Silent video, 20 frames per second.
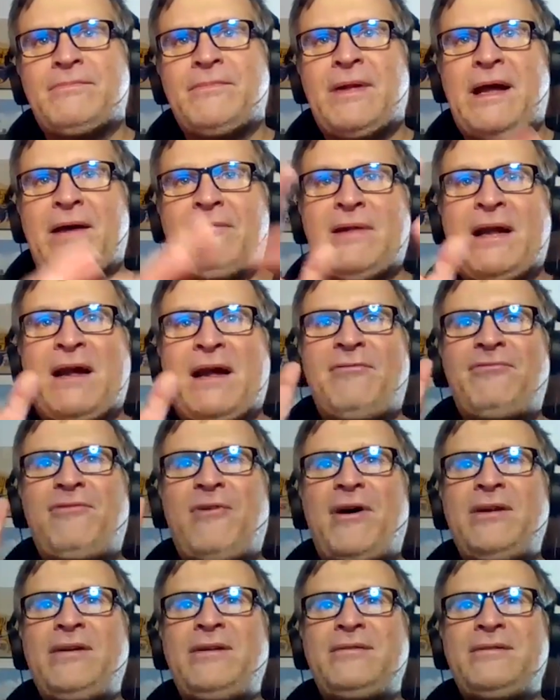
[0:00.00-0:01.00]
Have, have
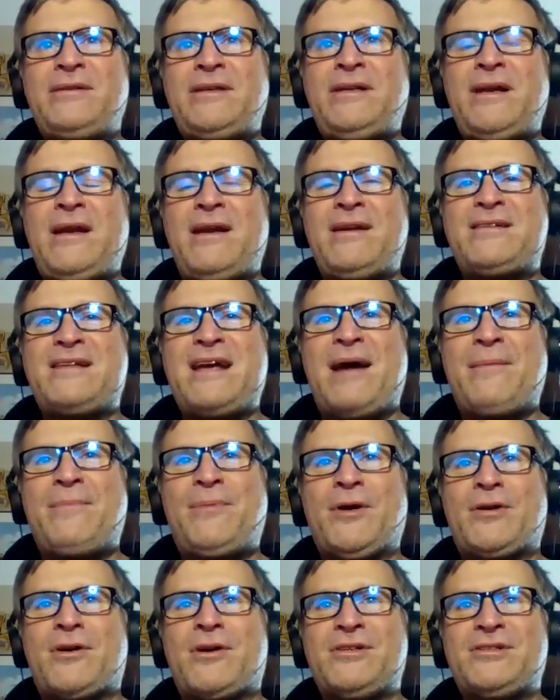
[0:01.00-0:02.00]
fun in
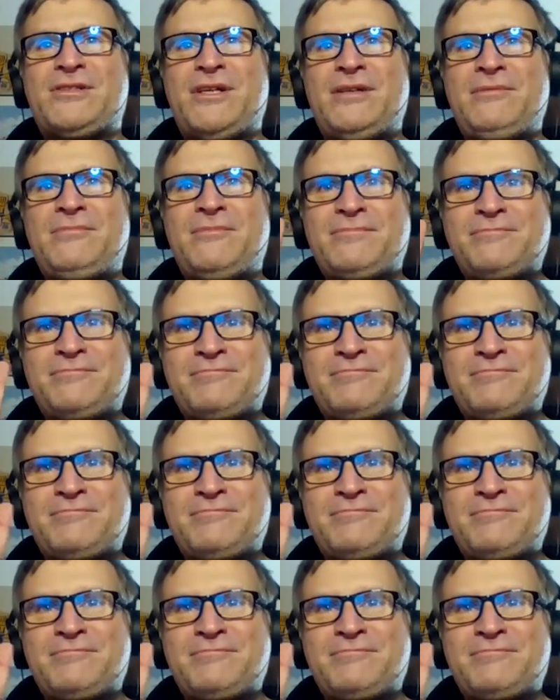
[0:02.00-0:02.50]
Tampa, Kirsten.